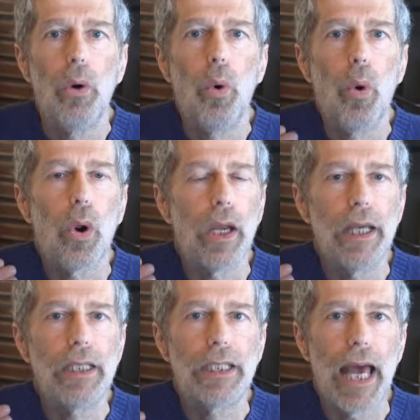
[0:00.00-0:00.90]
or
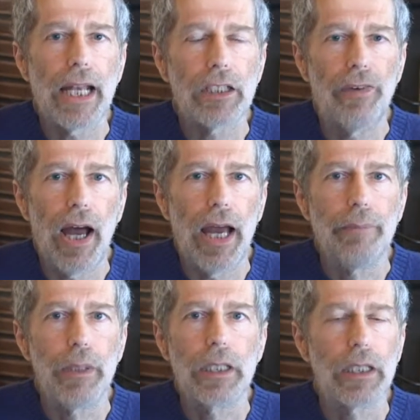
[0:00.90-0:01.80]
is satisfied
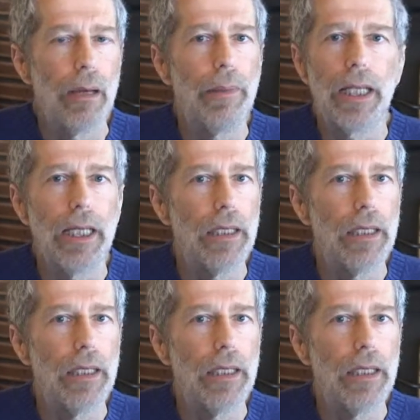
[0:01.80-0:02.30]
but somebody